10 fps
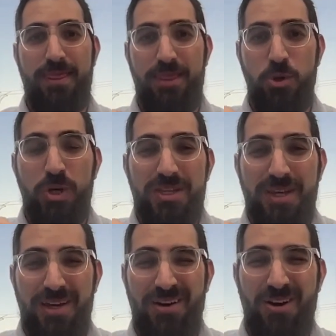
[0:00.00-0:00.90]
you can
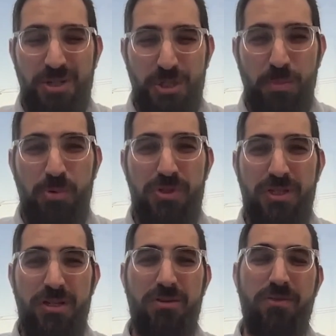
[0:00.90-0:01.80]
take
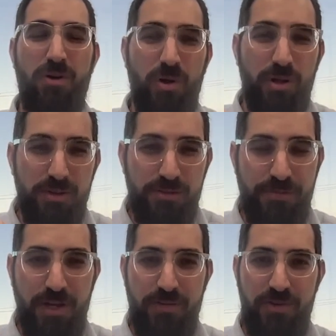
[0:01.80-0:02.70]
100% of all the
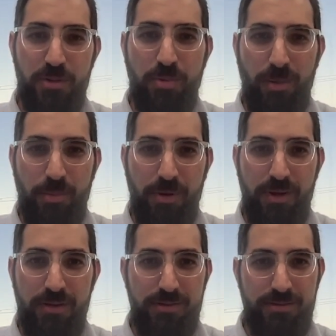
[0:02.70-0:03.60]
5 year property.